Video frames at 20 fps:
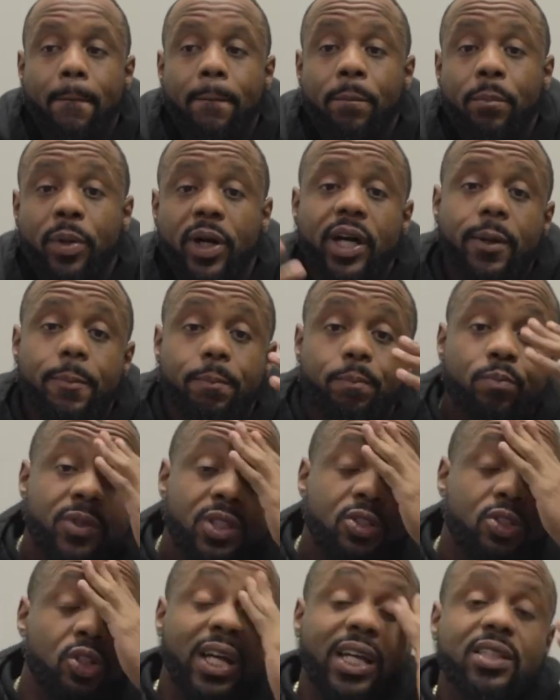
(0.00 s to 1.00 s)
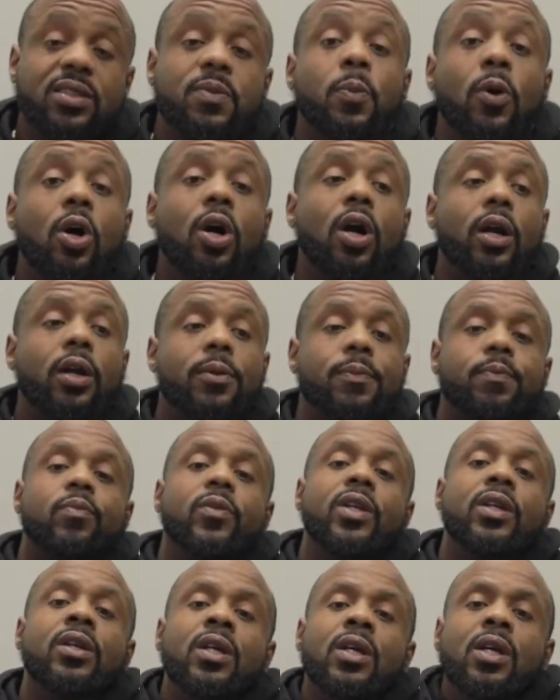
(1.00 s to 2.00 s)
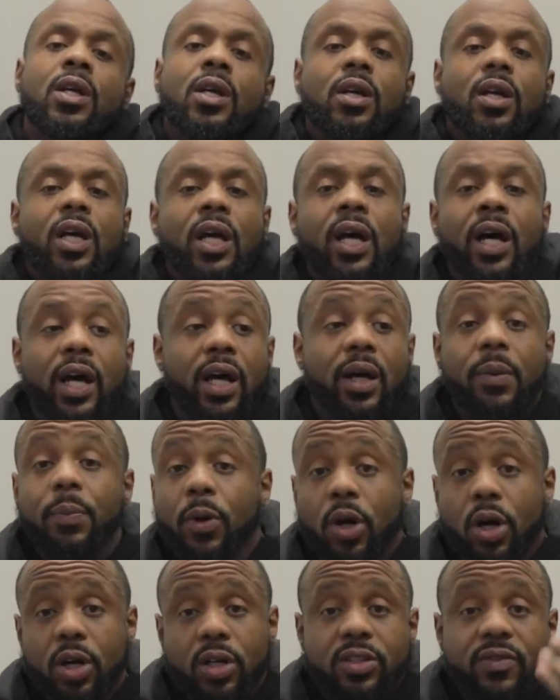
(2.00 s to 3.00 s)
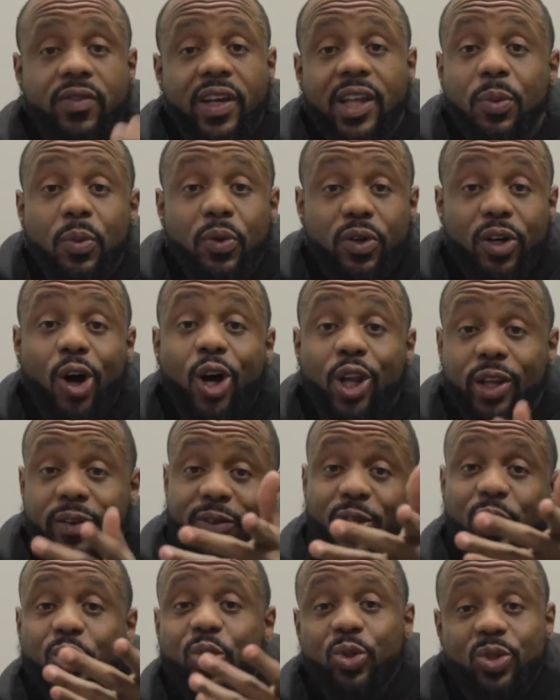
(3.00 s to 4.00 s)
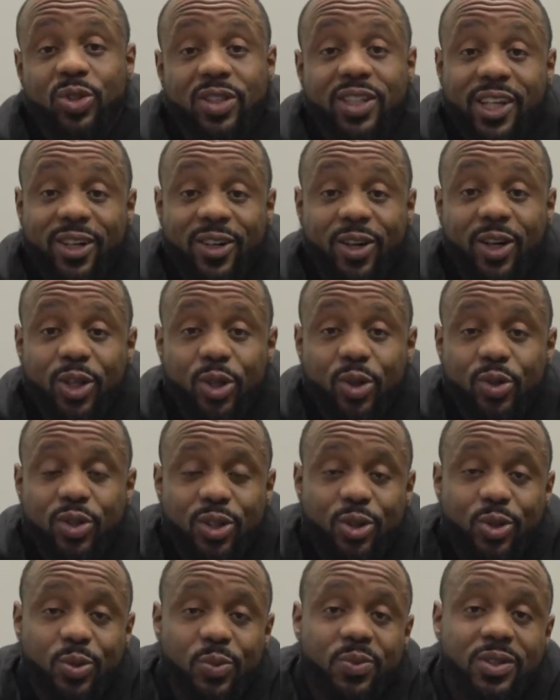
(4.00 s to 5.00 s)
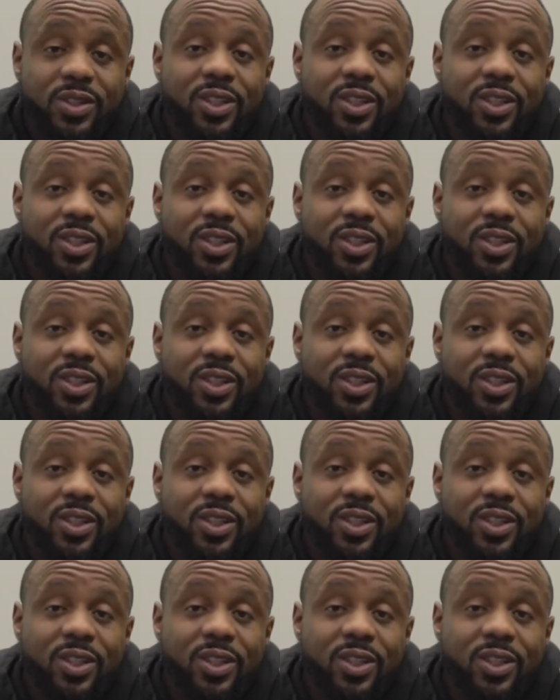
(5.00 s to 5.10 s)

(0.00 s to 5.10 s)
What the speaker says: But so that's Bar. Bar is available to all of you here on YouTube.